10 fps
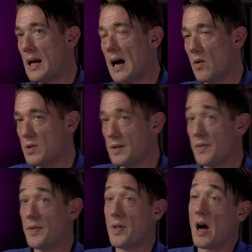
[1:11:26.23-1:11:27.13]
else
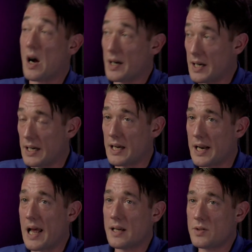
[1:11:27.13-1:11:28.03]
and that I can
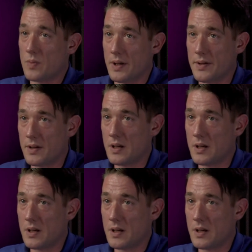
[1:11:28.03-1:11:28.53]
connect with.